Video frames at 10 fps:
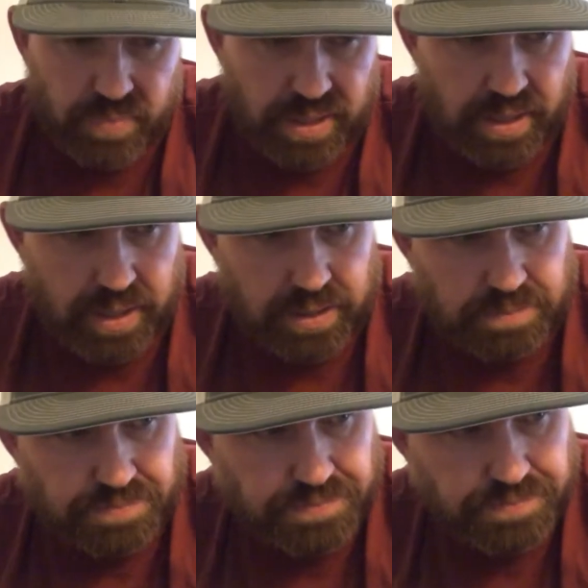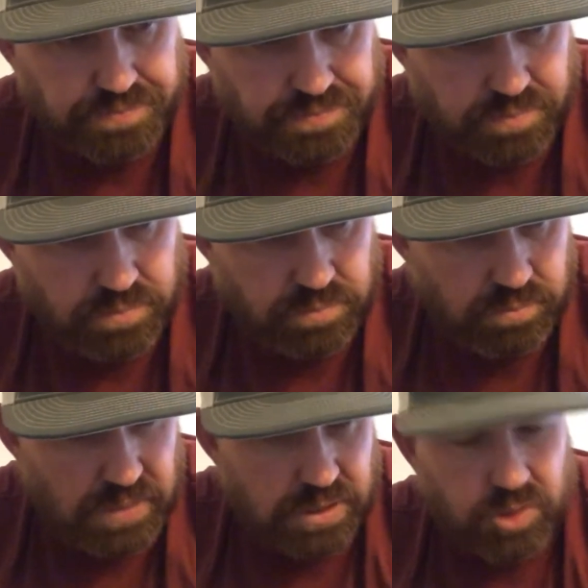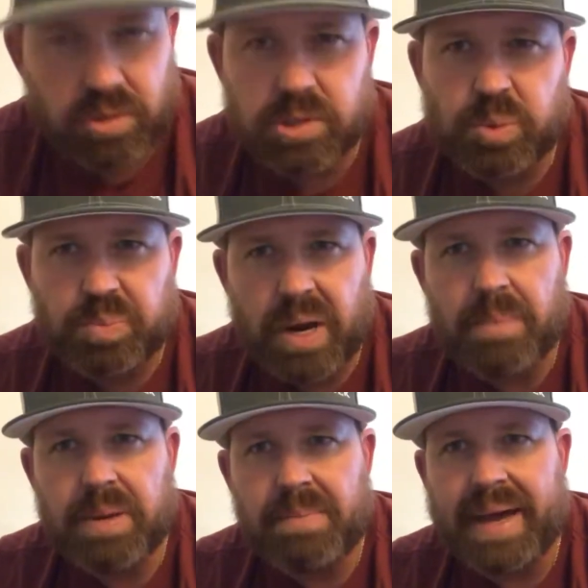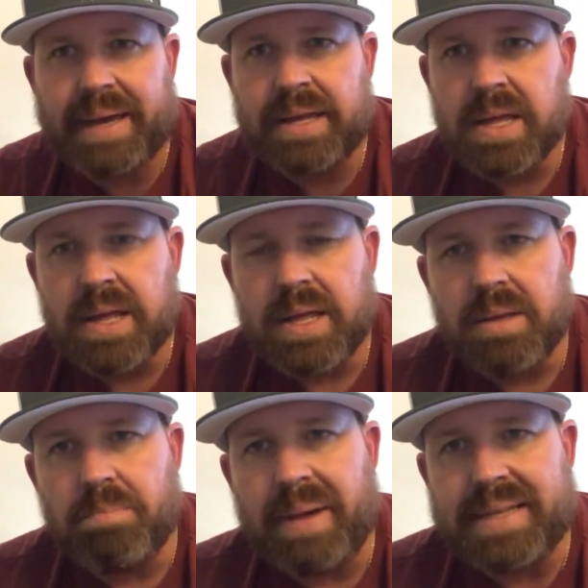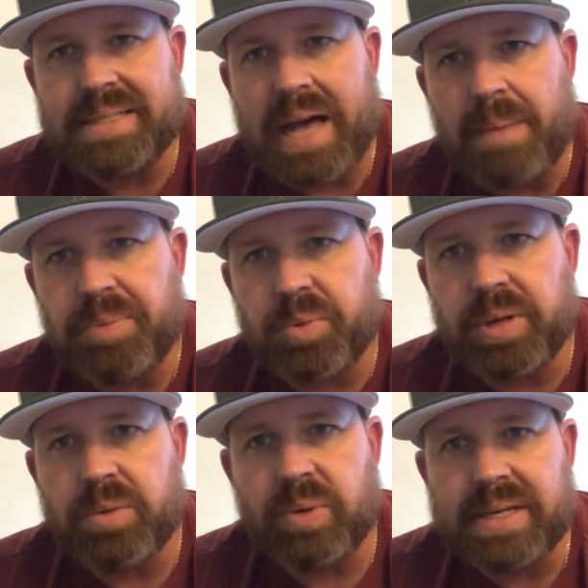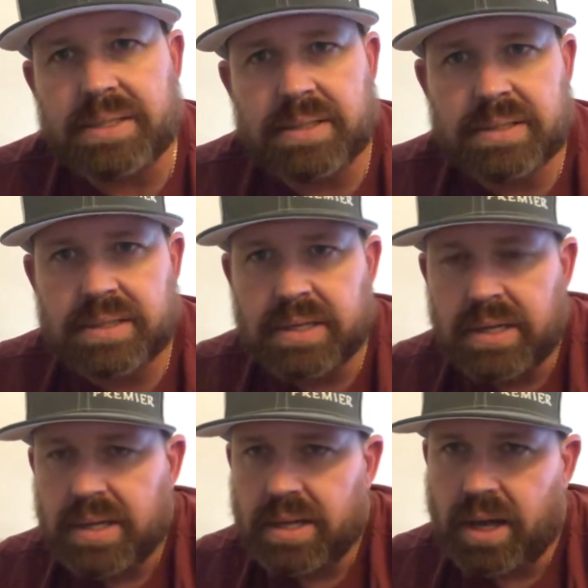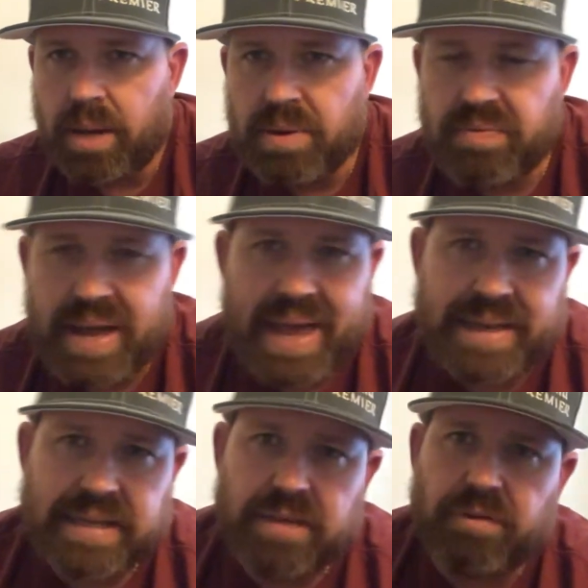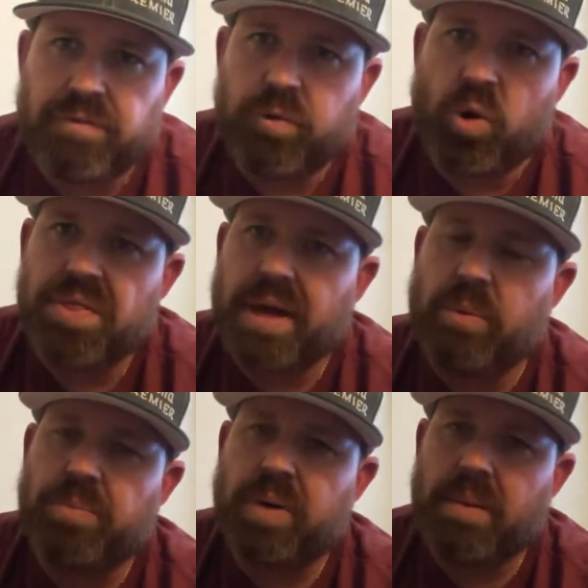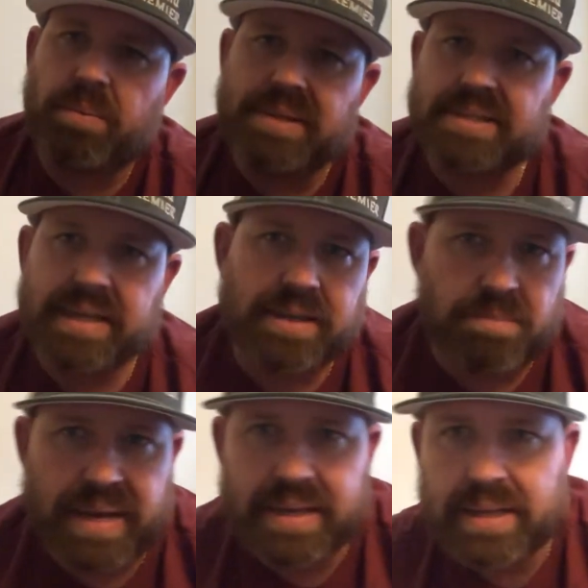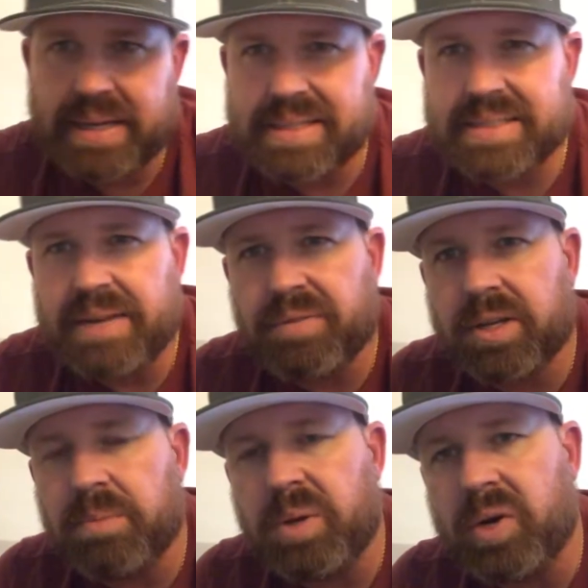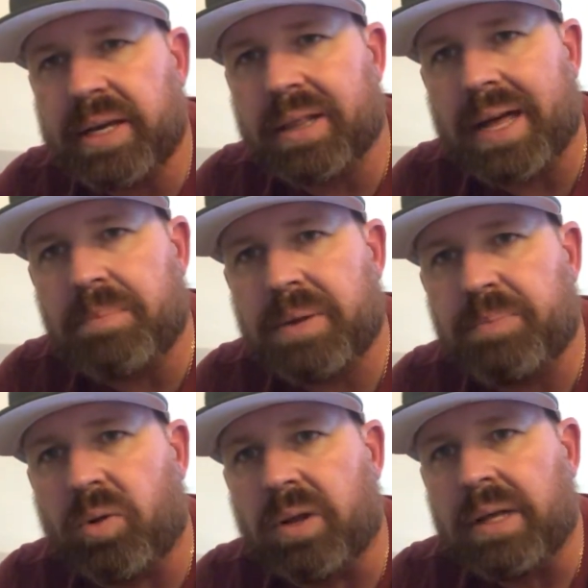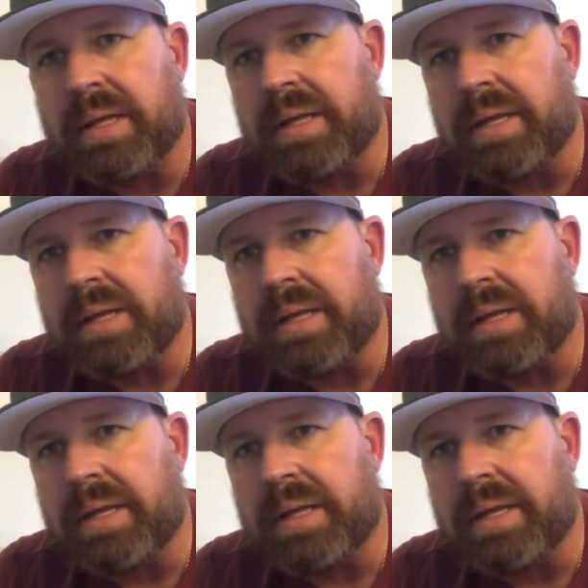So those would probably be my top three reasons. If I had to give a fourth, I would probably say to make it like a safer community. A lot of people